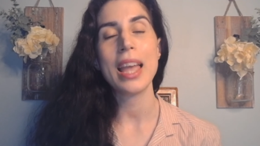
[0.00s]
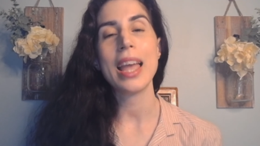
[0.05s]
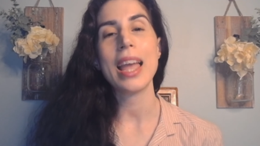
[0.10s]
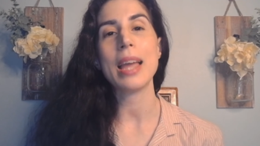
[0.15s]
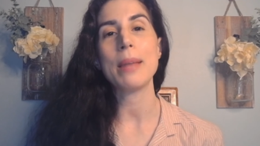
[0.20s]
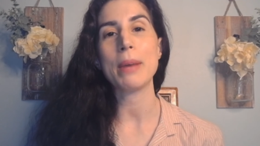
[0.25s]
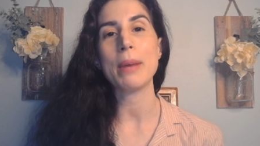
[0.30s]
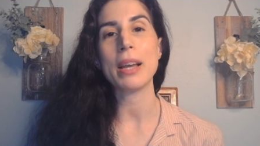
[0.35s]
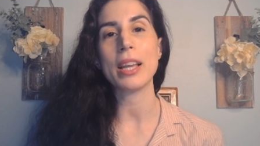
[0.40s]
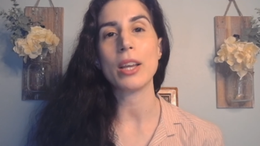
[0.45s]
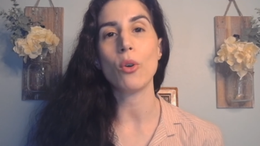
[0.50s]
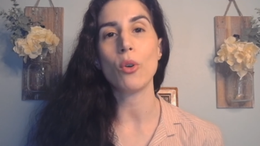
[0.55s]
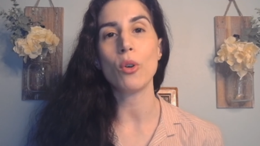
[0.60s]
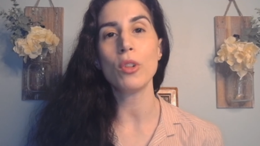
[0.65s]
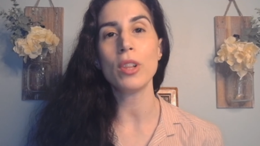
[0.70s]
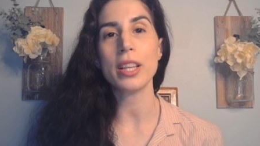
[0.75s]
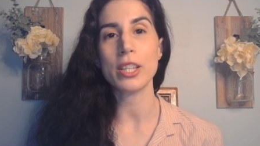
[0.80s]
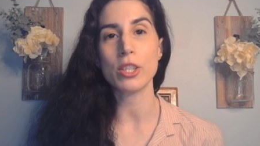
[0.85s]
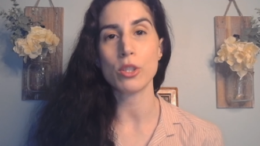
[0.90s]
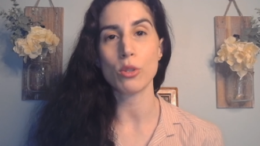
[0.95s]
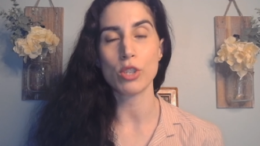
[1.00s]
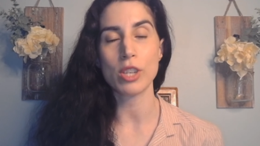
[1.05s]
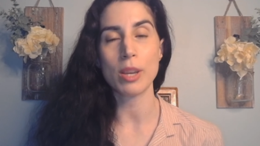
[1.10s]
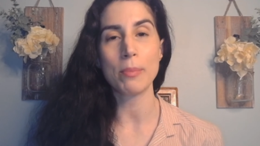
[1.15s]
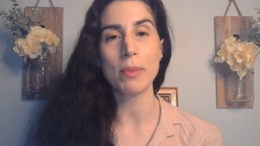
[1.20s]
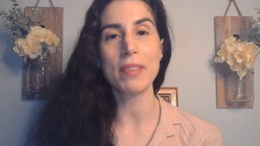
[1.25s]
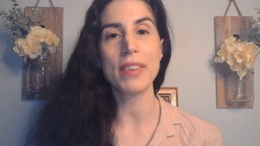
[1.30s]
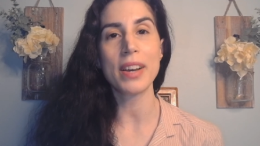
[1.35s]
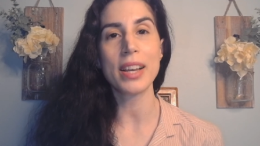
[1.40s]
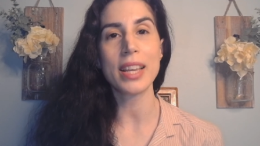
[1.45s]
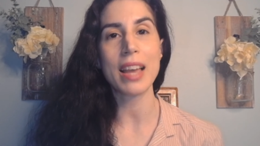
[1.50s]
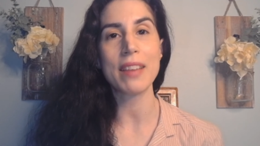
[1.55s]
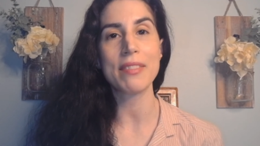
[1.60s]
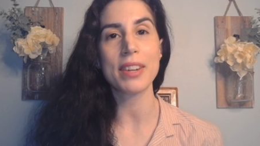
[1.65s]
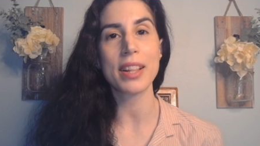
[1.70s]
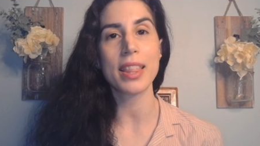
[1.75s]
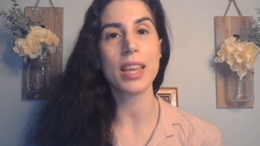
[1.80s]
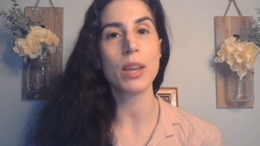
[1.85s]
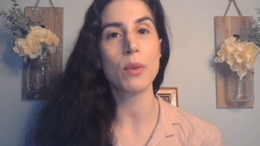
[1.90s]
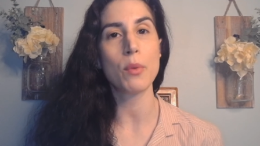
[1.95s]
And my goal is to simplify
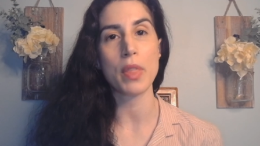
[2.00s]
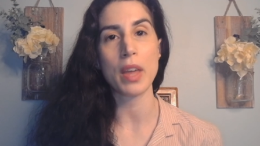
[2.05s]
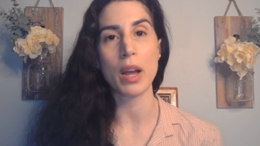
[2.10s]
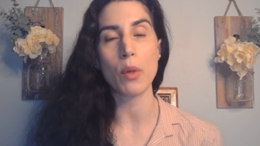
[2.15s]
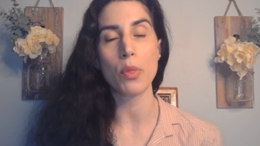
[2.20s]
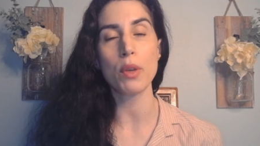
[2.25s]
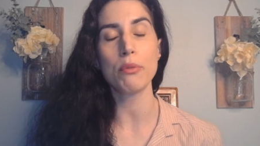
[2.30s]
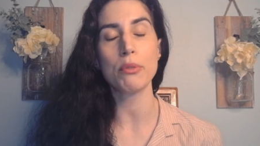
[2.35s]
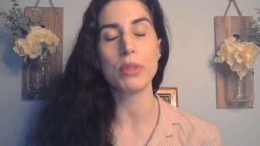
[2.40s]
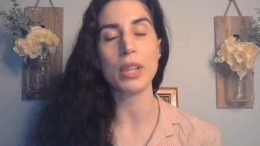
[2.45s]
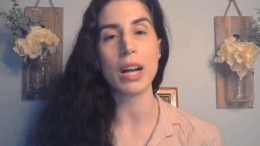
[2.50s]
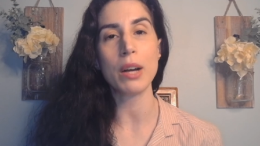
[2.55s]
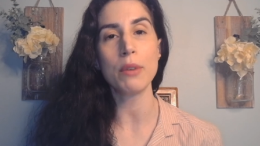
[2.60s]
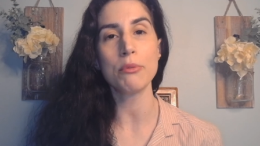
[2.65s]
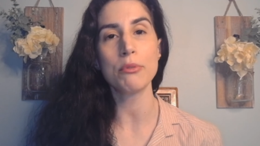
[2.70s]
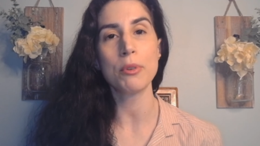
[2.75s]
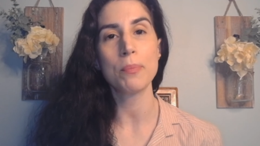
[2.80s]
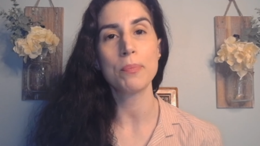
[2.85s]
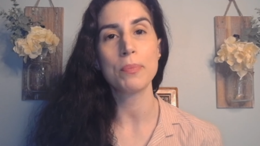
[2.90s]
everything without the fluff.